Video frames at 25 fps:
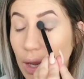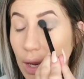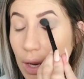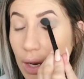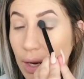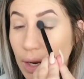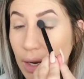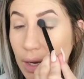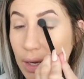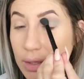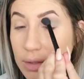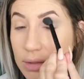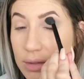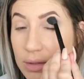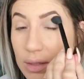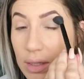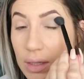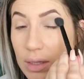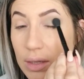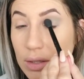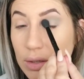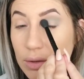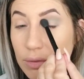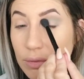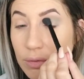and they
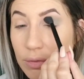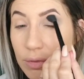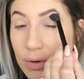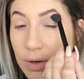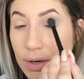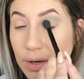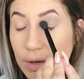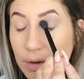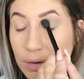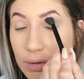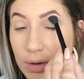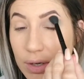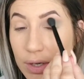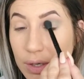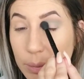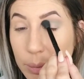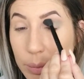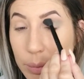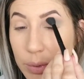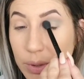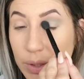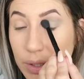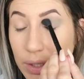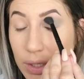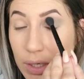look very, very
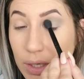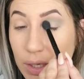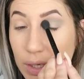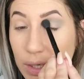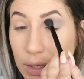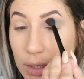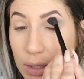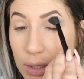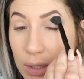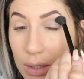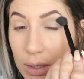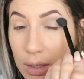pretty.